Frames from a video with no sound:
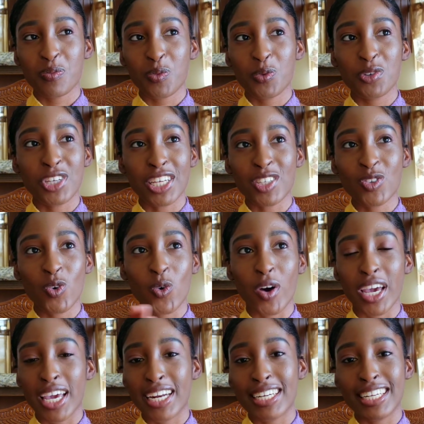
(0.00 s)
will just go
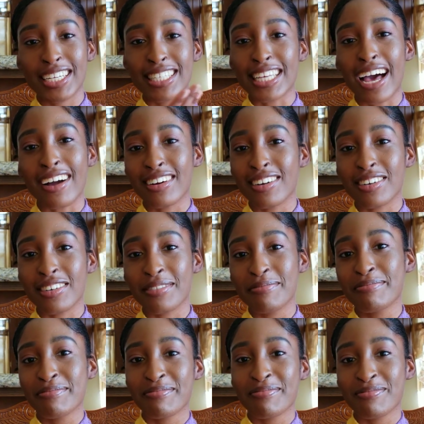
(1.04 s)
ahead and attack her.
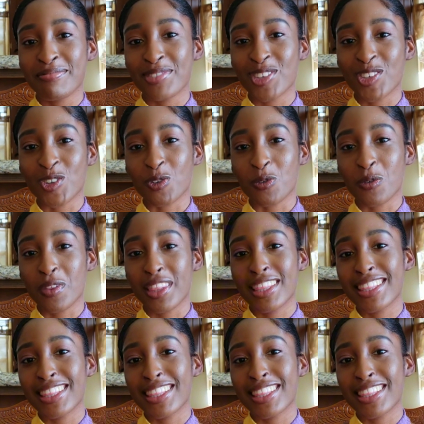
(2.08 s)
So